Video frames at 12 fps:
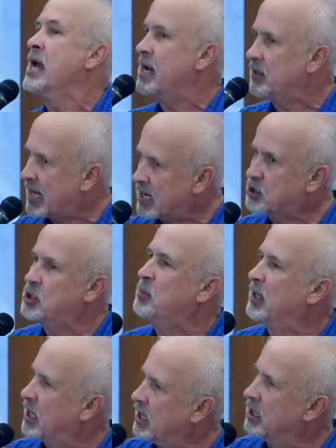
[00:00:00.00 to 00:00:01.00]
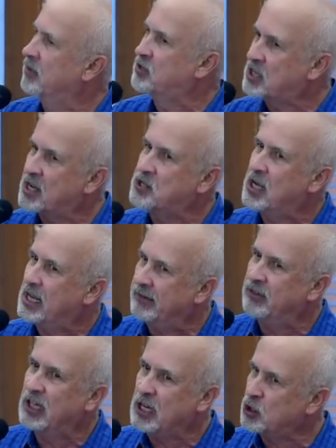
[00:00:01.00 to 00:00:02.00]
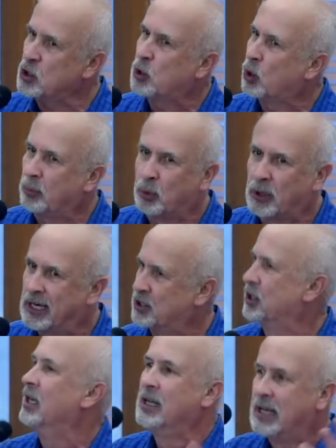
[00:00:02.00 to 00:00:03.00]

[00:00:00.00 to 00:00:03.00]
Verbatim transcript: and that's the beginning of Cessna Aviation Corporation.